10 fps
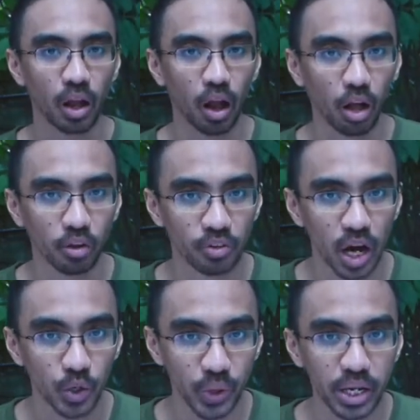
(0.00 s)
of
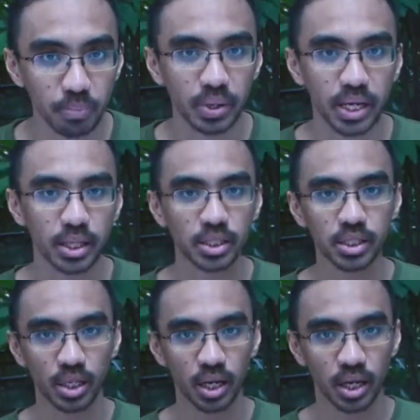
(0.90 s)
green beans
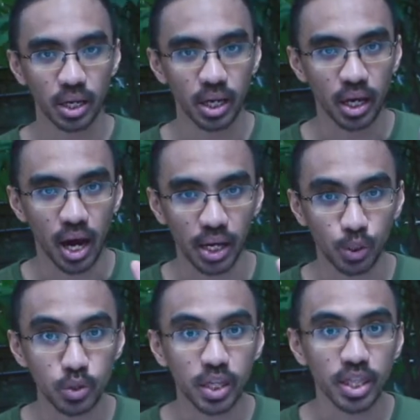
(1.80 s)

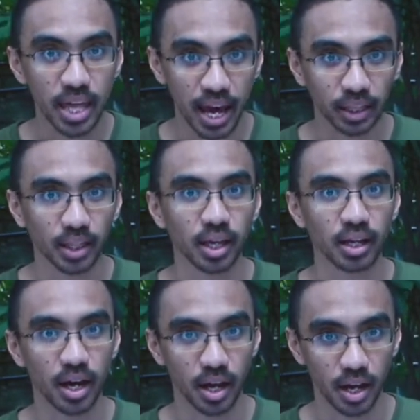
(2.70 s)
using that
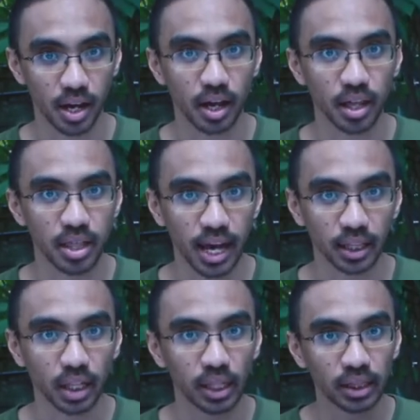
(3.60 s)
that
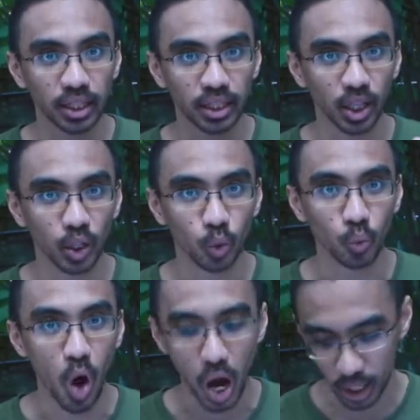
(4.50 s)
little
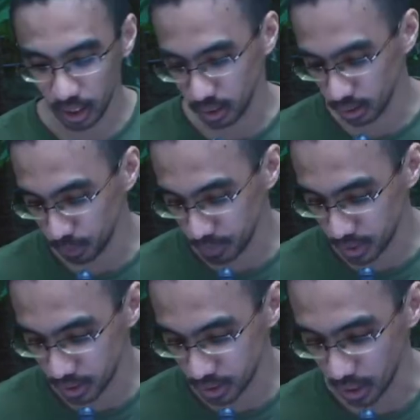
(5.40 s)
wok. Oops,
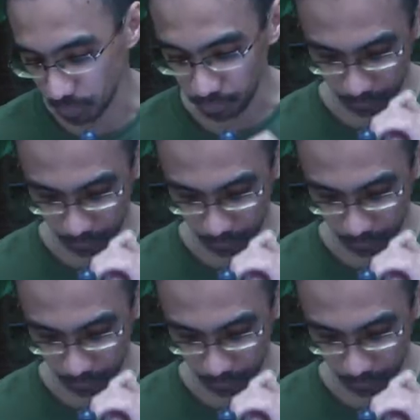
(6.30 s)
stop.